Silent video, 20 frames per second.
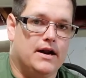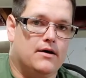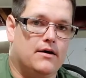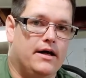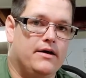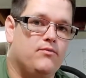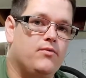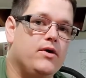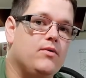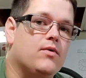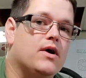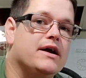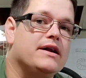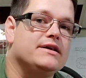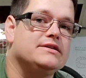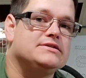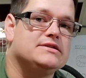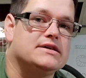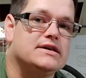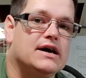and we want it
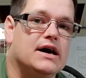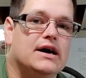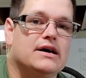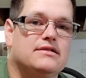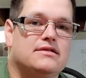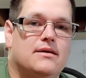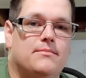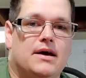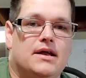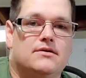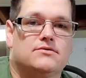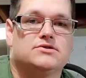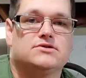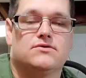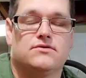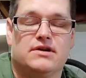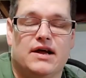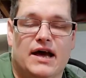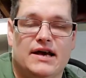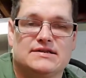to cut the metal so
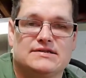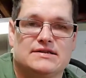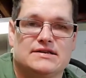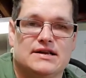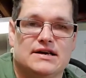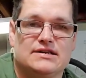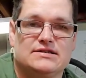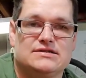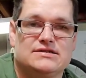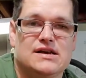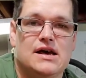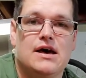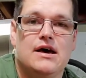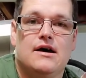it has a nice